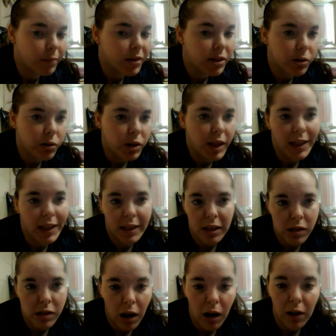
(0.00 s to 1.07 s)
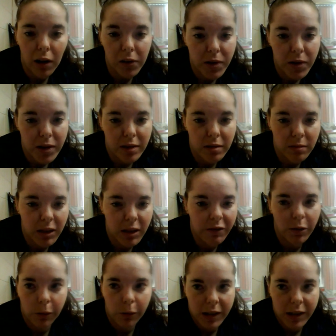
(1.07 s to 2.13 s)
students, adults,
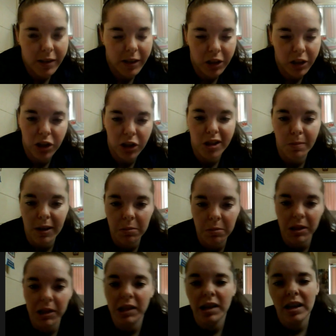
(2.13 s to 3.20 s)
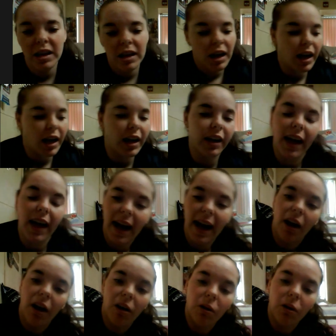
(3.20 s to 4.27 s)
even researchers maybe, and
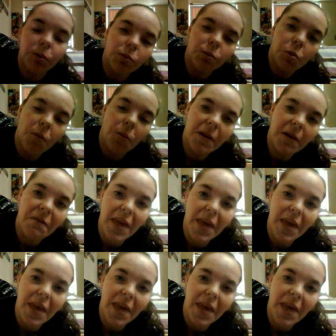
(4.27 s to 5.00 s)
how with